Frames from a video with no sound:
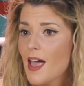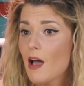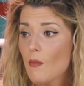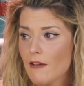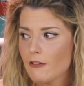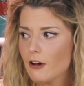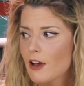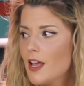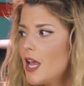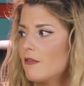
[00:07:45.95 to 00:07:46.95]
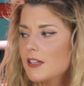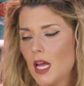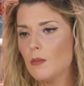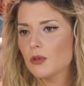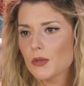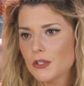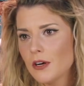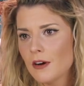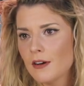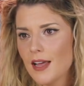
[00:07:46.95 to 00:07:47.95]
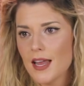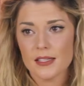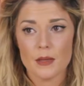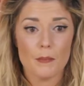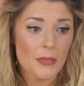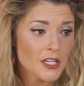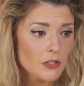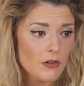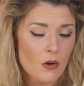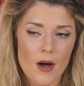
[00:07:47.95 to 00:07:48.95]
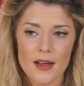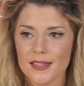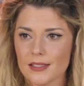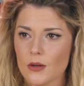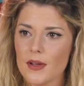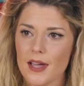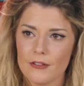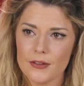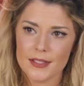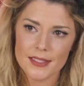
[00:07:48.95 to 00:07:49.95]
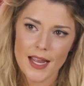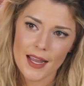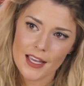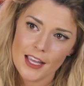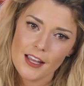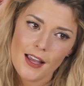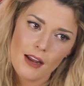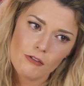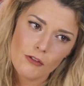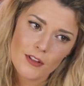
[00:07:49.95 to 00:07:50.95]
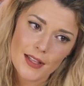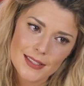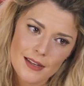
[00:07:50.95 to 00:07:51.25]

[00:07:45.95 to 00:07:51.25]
However, if the tables were turned and it's a bunch of iguanas going after a snake, I'd root for that